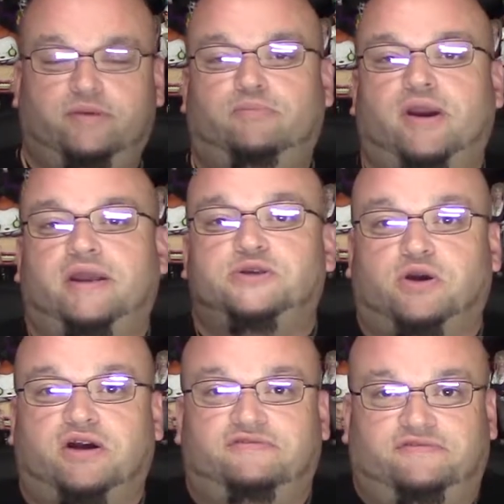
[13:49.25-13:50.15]
the branch
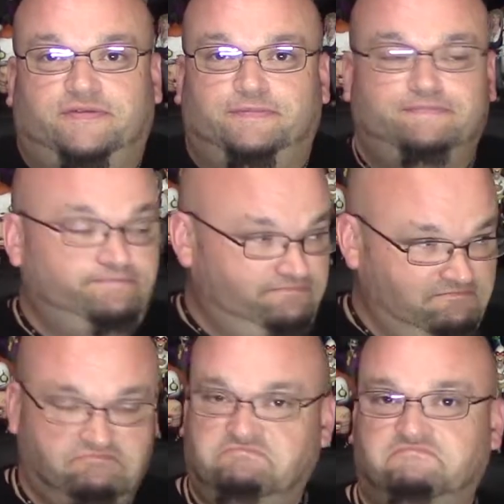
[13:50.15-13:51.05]
off.
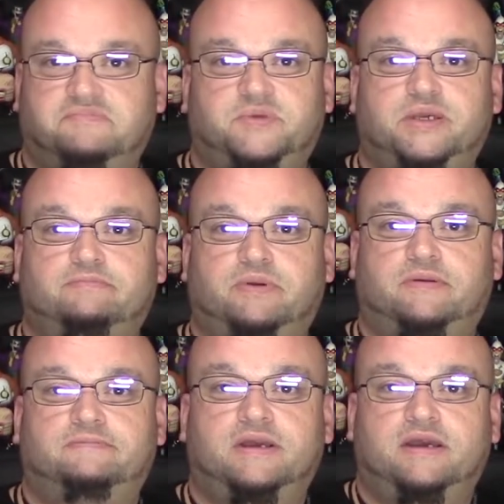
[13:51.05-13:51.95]
Simple.